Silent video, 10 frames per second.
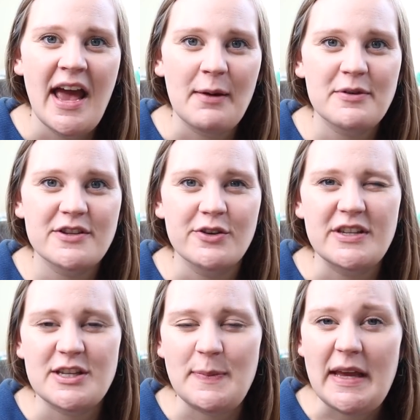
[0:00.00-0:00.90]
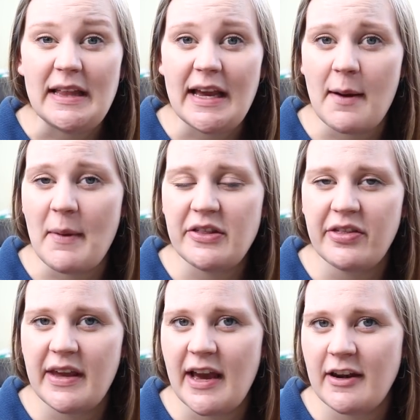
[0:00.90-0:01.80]
episodes as being like a
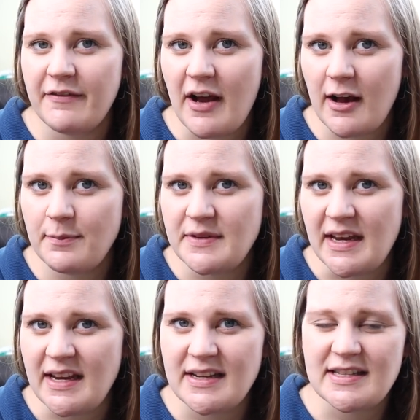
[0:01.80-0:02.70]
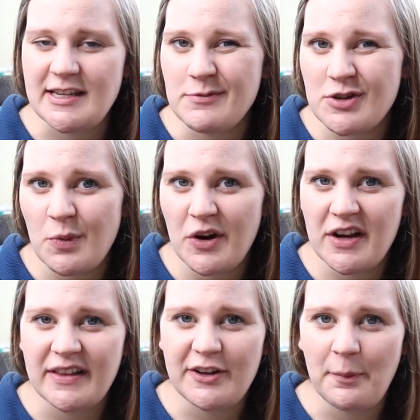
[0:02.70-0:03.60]
monthly kind of update. It seems to
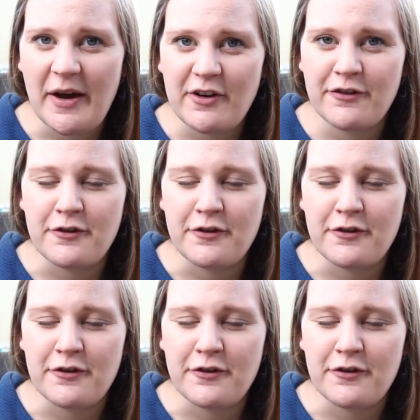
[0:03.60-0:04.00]
work a little better